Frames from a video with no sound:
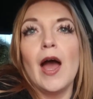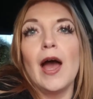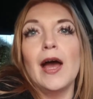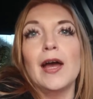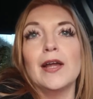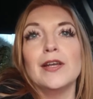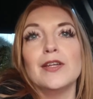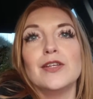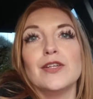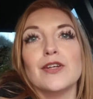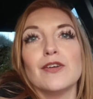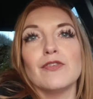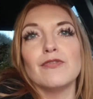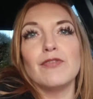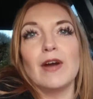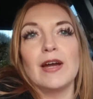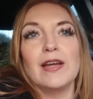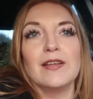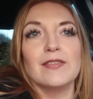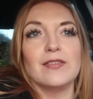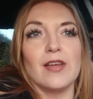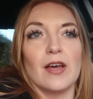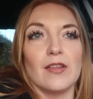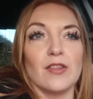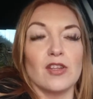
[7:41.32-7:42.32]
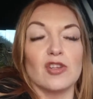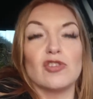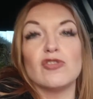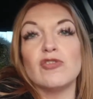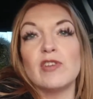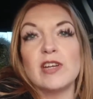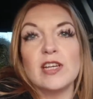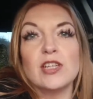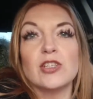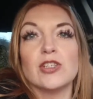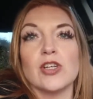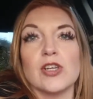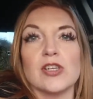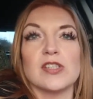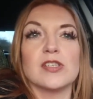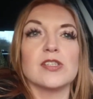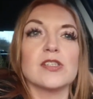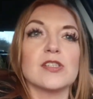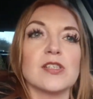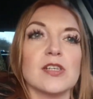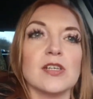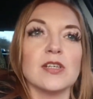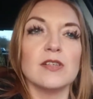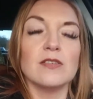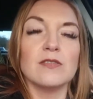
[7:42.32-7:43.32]
and you'll find that the tree
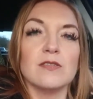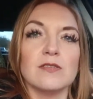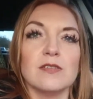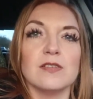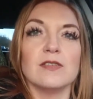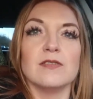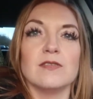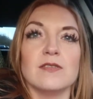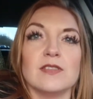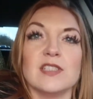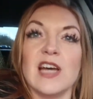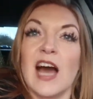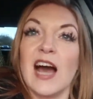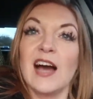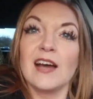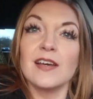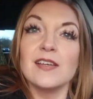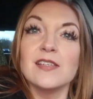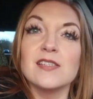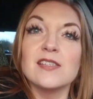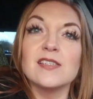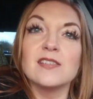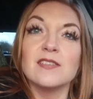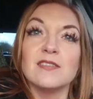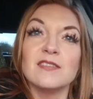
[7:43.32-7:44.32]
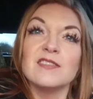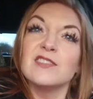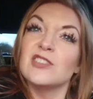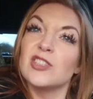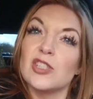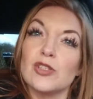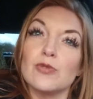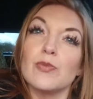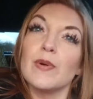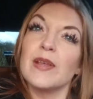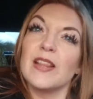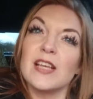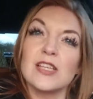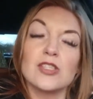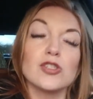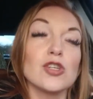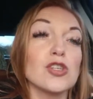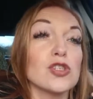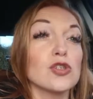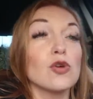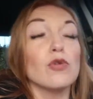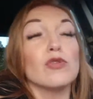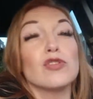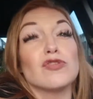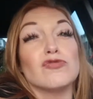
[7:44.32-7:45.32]
just dies. Just withers,
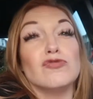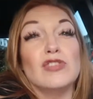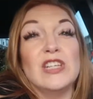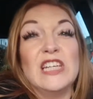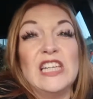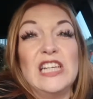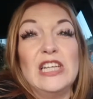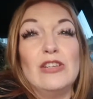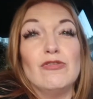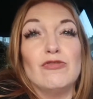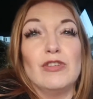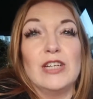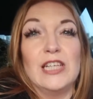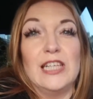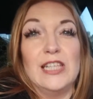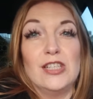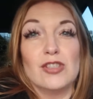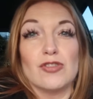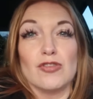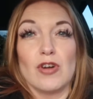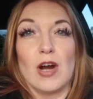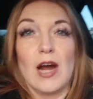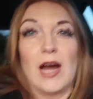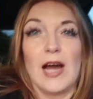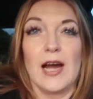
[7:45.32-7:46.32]
just goes really, really dry.